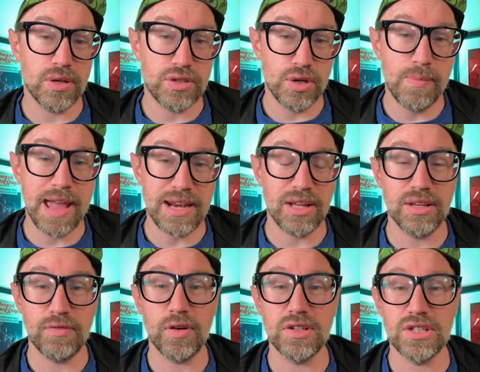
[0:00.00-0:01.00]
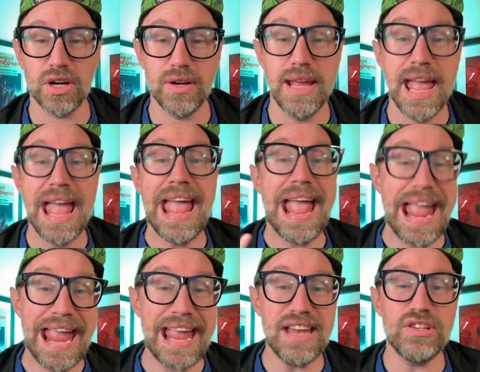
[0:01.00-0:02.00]
2 mana on the first turn,
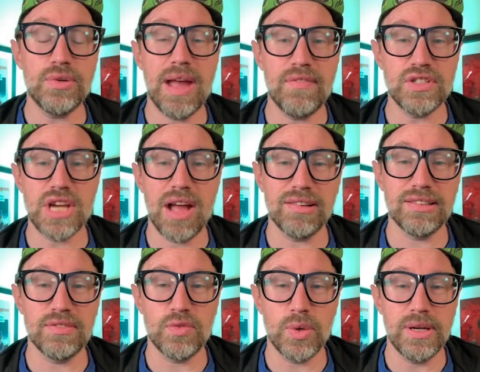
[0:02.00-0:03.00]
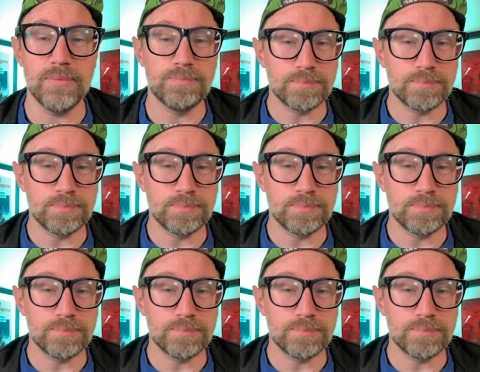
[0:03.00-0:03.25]
and you have a Chalice of the Void,